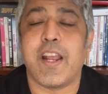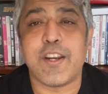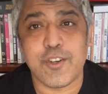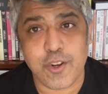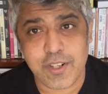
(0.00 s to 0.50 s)

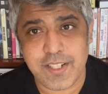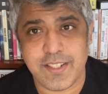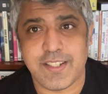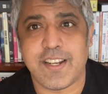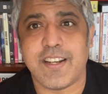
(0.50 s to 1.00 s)
and not his
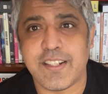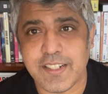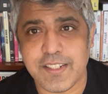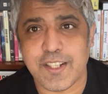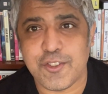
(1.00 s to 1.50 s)
son
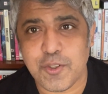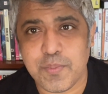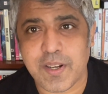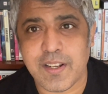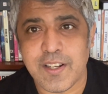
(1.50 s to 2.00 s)
Aditya
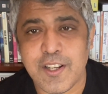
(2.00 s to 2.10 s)
Chopra.